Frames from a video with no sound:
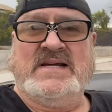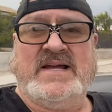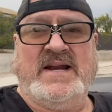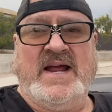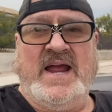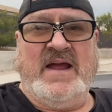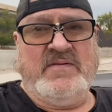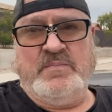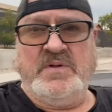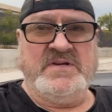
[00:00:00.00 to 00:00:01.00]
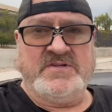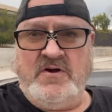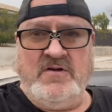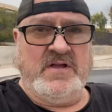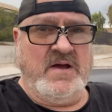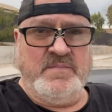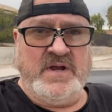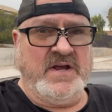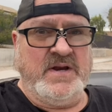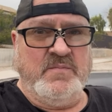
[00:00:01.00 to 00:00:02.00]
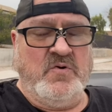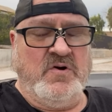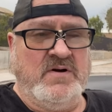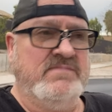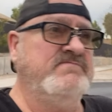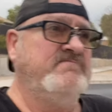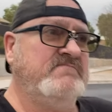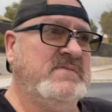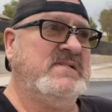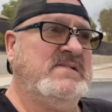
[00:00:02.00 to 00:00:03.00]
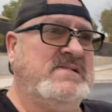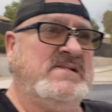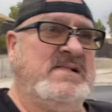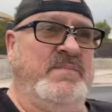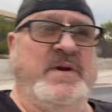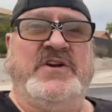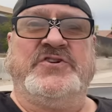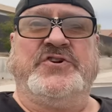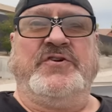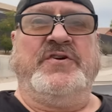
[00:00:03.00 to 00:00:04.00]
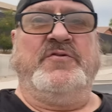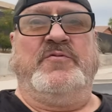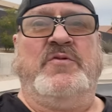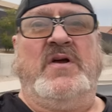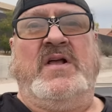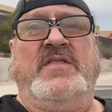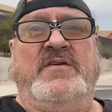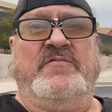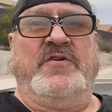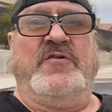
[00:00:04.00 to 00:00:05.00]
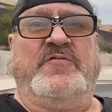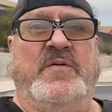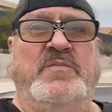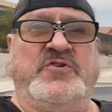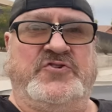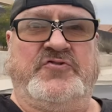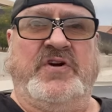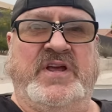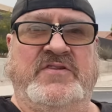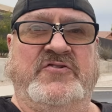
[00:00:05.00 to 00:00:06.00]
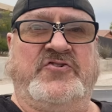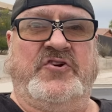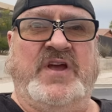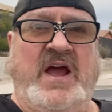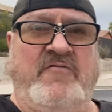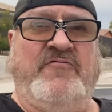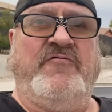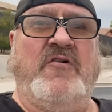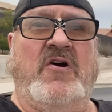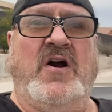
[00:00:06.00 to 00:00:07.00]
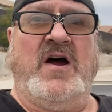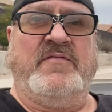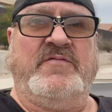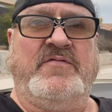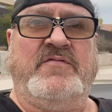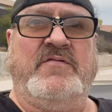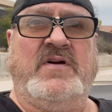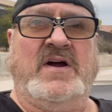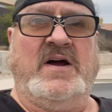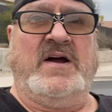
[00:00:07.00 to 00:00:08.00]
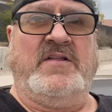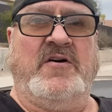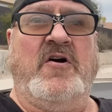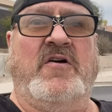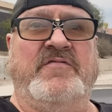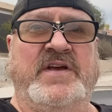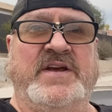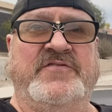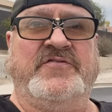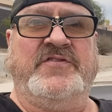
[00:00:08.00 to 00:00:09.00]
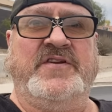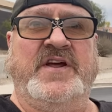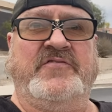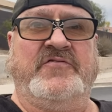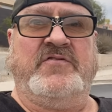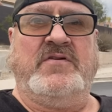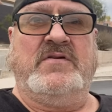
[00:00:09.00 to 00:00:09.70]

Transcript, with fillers: Can I have the police called on me anymore? Let me just show you the view from the street to show you how far off uh, the R V is in the desert.